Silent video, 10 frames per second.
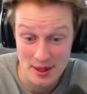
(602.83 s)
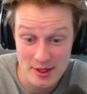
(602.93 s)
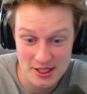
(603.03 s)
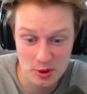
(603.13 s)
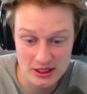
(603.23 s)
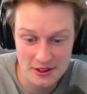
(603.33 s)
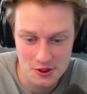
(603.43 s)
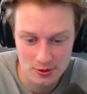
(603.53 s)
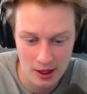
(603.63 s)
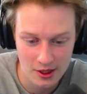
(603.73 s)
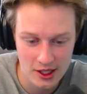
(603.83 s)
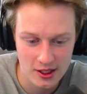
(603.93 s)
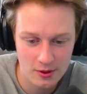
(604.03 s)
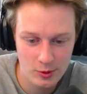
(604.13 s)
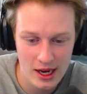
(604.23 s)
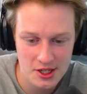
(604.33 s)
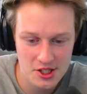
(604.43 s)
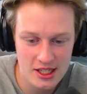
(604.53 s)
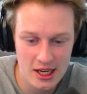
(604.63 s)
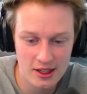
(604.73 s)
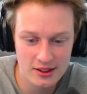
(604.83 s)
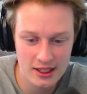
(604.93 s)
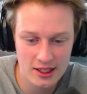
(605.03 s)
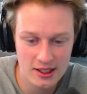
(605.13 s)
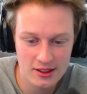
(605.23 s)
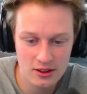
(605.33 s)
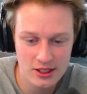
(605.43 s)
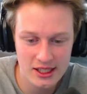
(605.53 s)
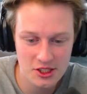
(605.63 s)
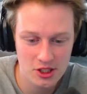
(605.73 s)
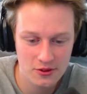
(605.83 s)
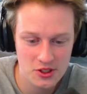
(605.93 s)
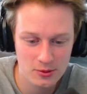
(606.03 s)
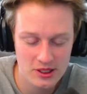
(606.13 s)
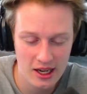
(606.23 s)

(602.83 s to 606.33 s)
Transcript: means someone lives around here. We actually got that location of someone's